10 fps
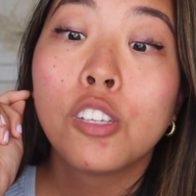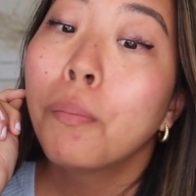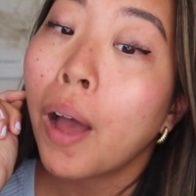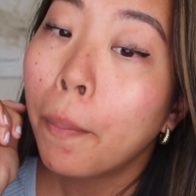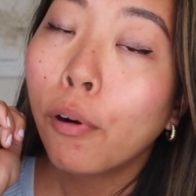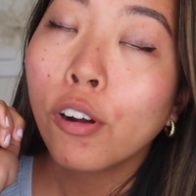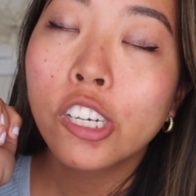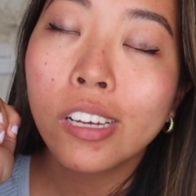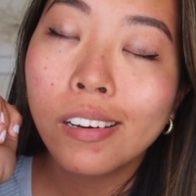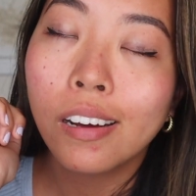So my
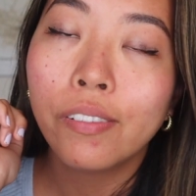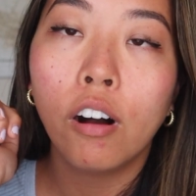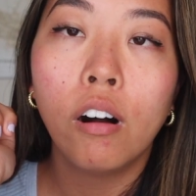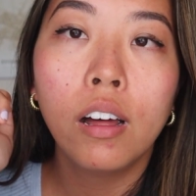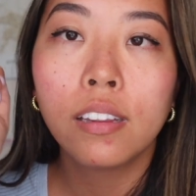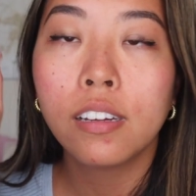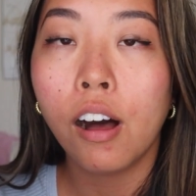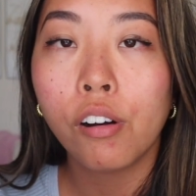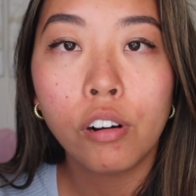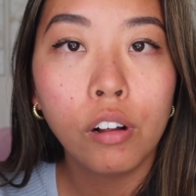portion of all the
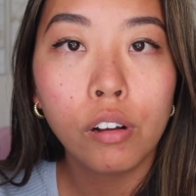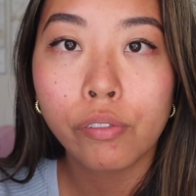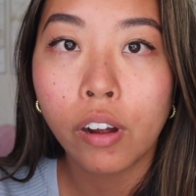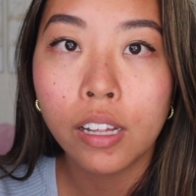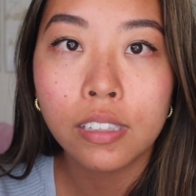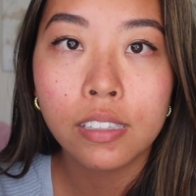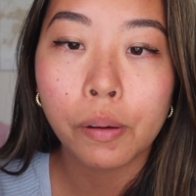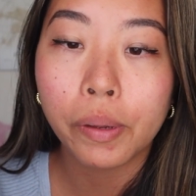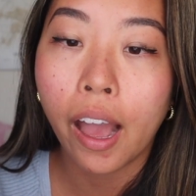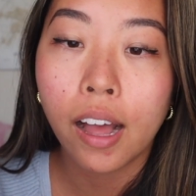alcohol runs
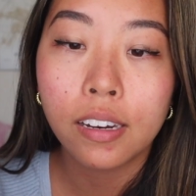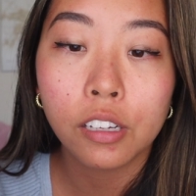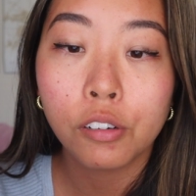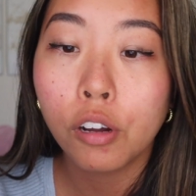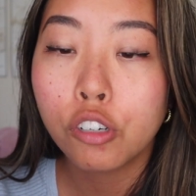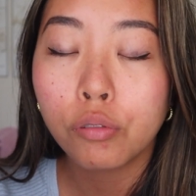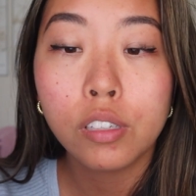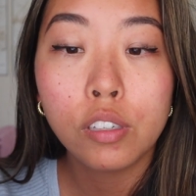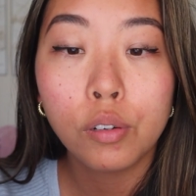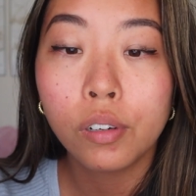that we had to the grocery
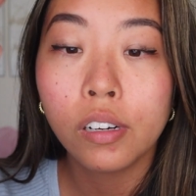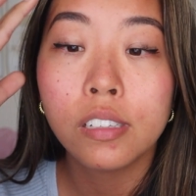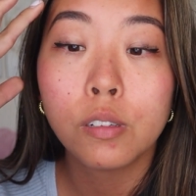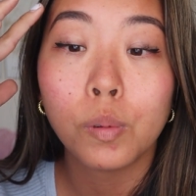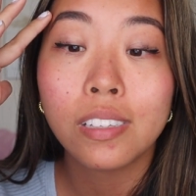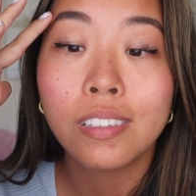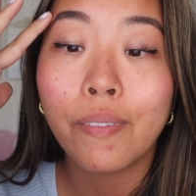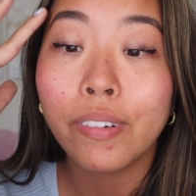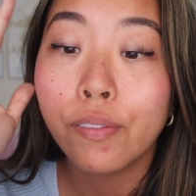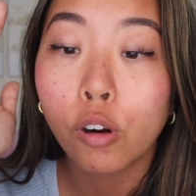stores was
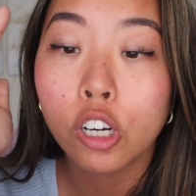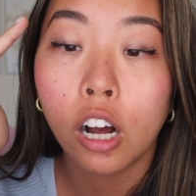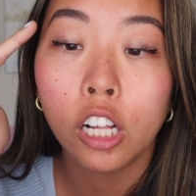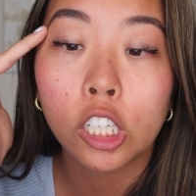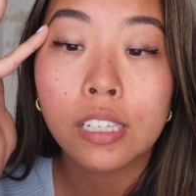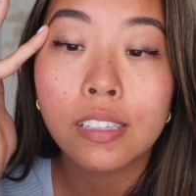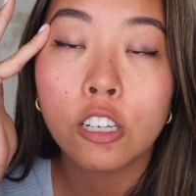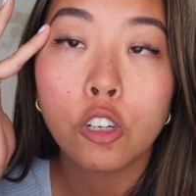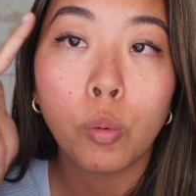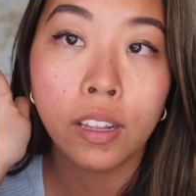
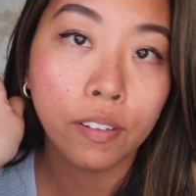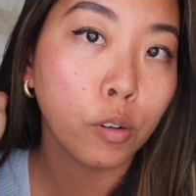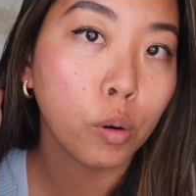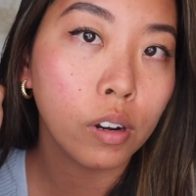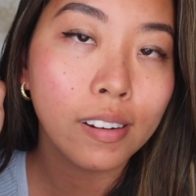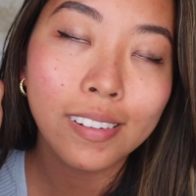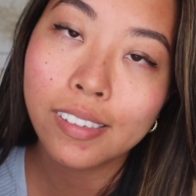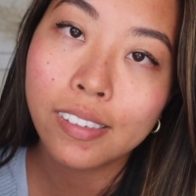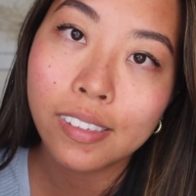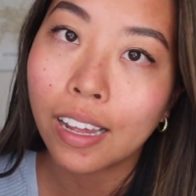
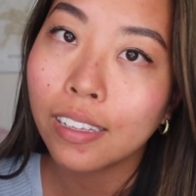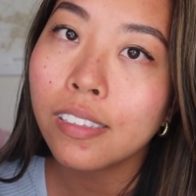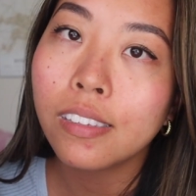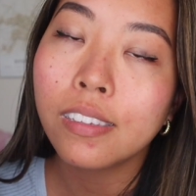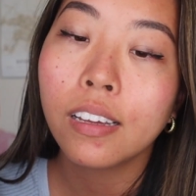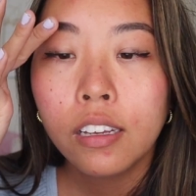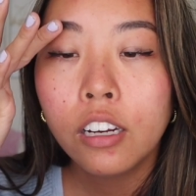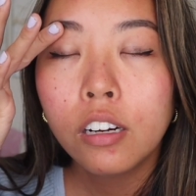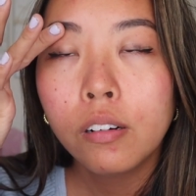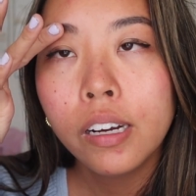$74.24. You
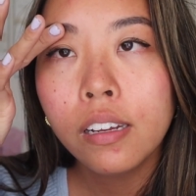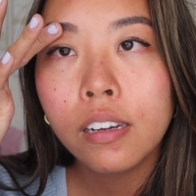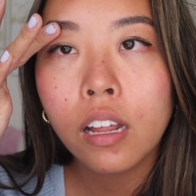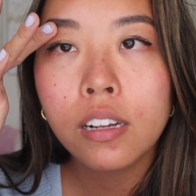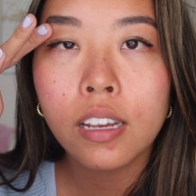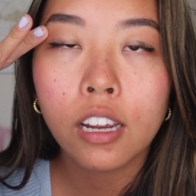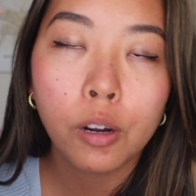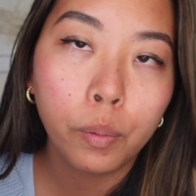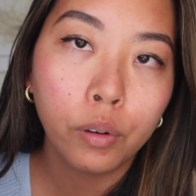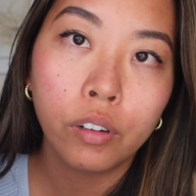know what? Not
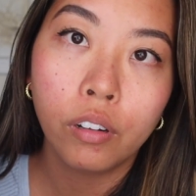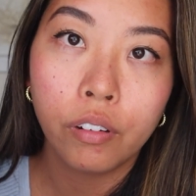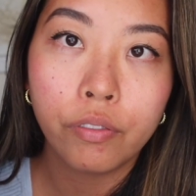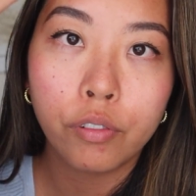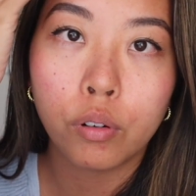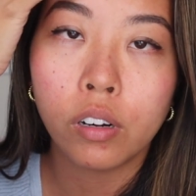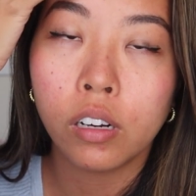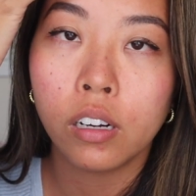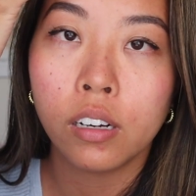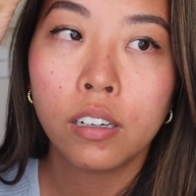terrible
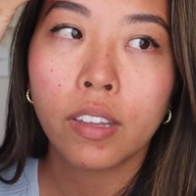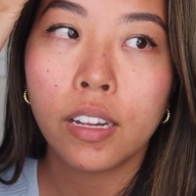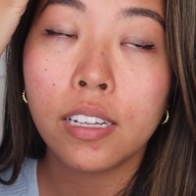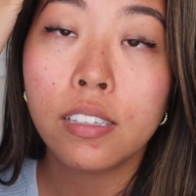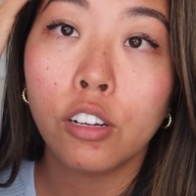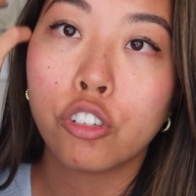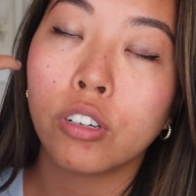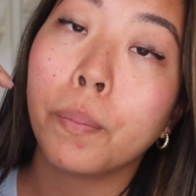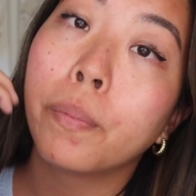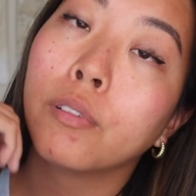for a nice little
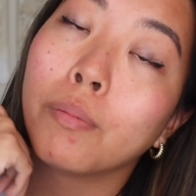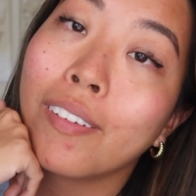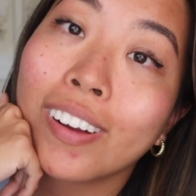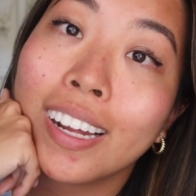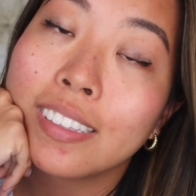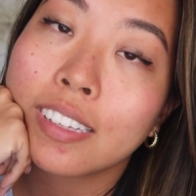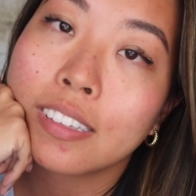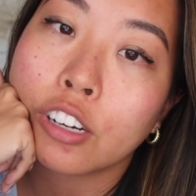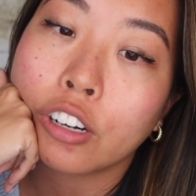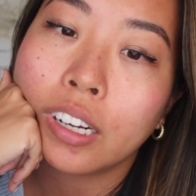trip with my friends,
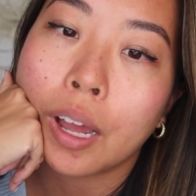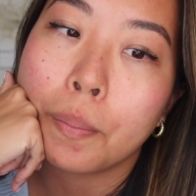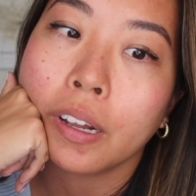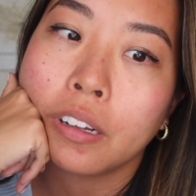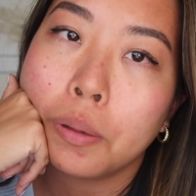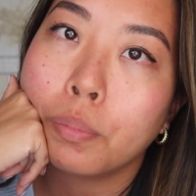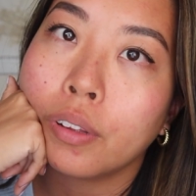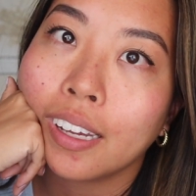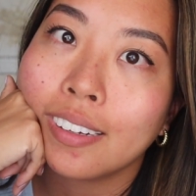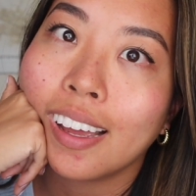considering I barely
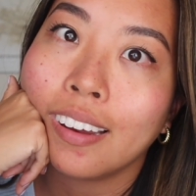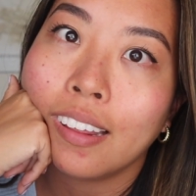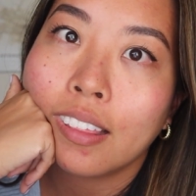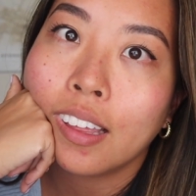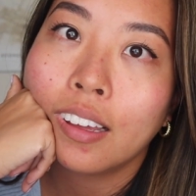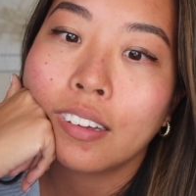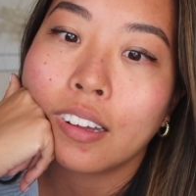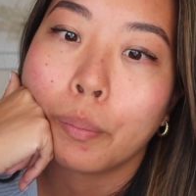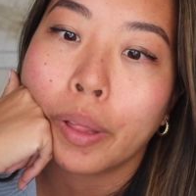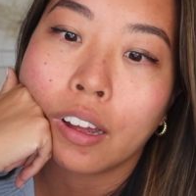planned anything.
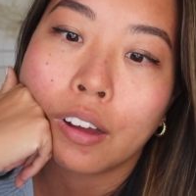I'm like,